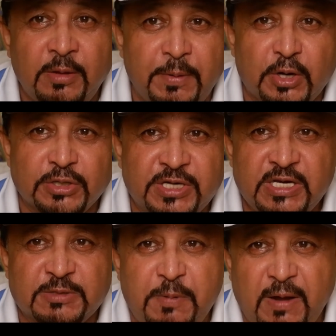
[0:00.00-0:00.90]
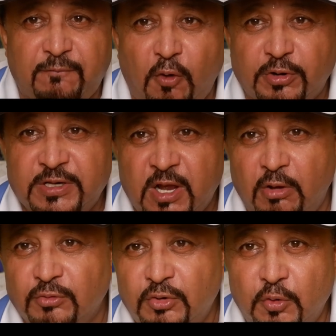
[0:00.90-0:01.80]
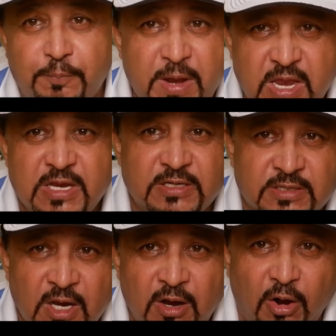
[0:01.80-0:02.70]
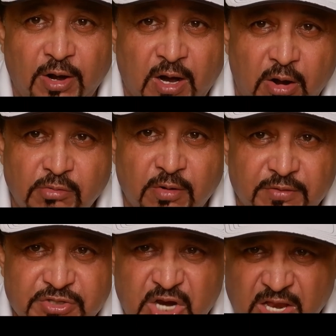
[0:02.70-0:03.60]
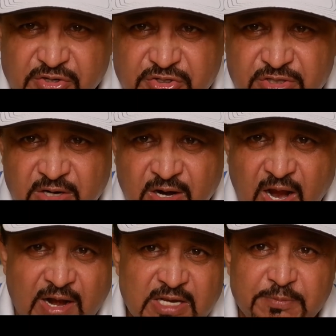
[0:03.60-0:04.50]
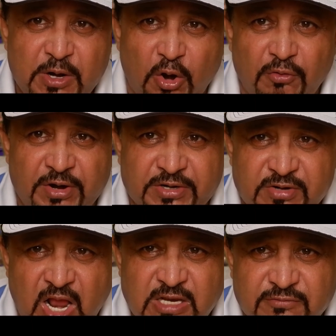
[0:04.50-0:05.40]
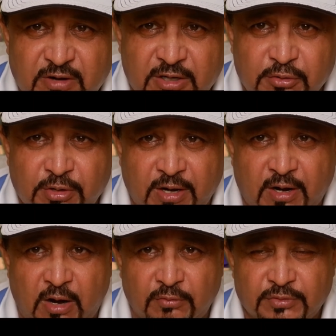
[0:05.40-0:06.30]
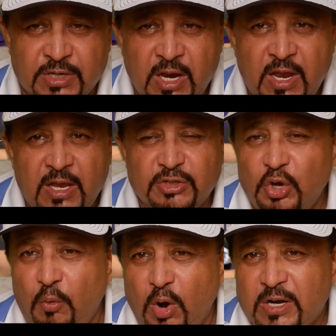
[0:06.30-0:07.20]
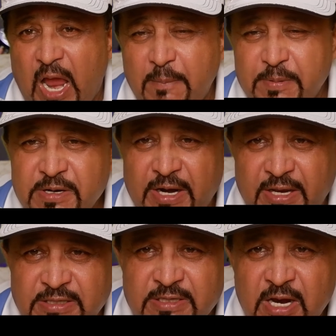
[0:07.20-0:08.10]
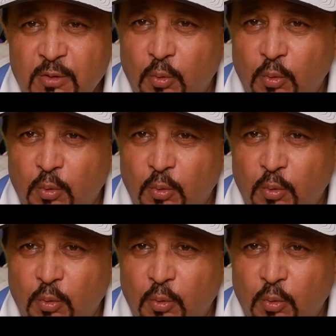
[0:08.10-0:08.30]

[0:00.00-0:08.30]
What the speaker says: because he's paid 40,000 rupees on account of the judge, and it's been already transferred to the accounts. And so what happens is